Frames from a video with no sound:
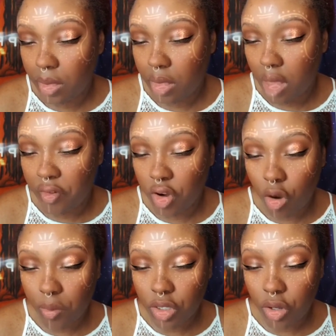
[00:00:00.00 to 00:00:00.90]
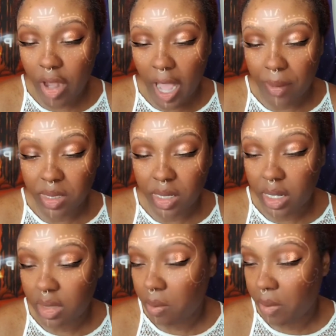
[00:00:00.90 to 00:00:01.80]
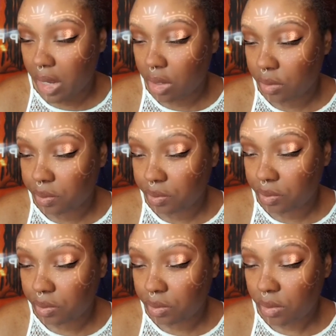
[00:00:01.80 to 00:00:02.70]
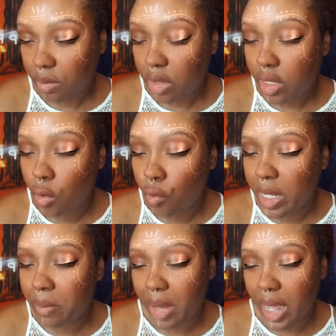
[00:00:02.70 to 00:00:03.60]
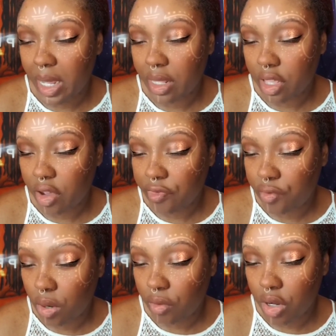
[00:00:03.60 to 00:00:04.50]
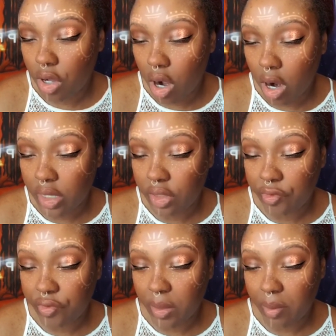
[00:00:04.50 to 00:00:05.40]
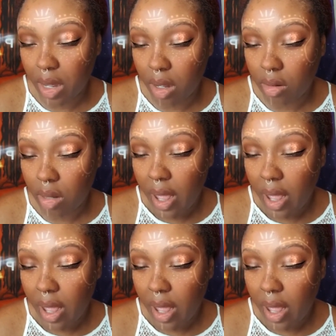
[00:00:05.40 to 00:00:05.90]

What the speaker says: absent in the male. We may therefore regard the female